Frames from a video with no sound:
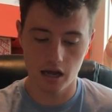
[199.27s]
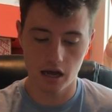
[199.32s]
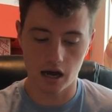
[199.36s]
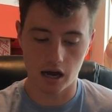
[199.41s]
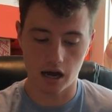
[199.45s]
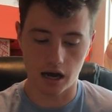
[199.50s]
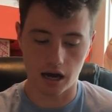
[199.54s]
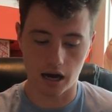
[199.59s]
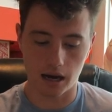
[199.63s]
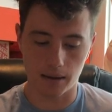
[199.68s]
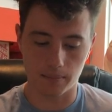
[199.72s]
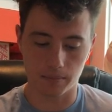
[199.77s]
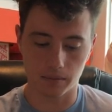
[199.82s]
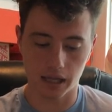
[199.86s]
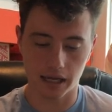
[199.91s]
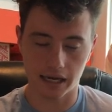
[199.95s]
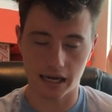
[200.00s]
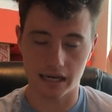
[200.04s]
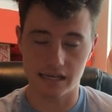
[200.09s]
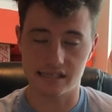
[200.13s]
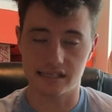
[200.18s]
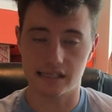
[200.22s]
Um,
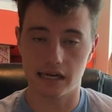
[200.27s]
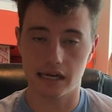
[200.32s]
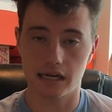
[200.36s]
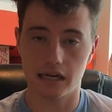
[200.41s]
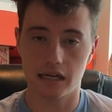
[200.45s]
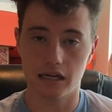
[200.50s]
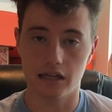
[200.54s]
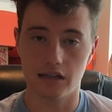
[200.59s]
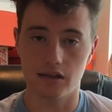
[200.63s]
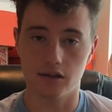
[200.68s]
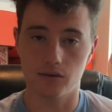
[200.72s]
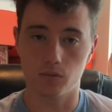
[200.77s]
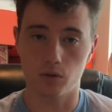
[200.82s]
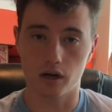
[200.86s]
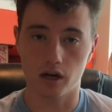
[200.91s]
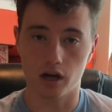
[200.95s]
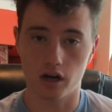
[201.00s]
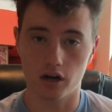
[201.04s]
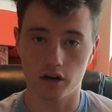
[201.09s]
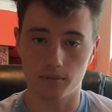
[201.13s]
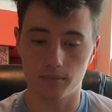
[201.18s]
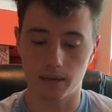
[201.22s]
like I said in the
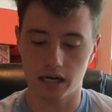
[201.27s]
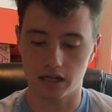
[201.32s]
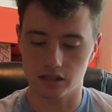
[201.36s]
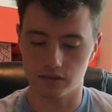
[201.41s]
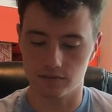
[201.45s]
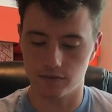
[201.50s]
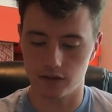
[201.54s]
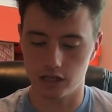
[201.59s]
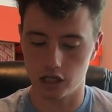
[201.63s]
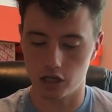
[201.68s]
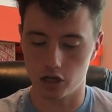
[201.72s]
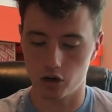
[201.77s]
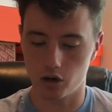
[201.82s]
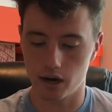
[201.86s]
100 miles video,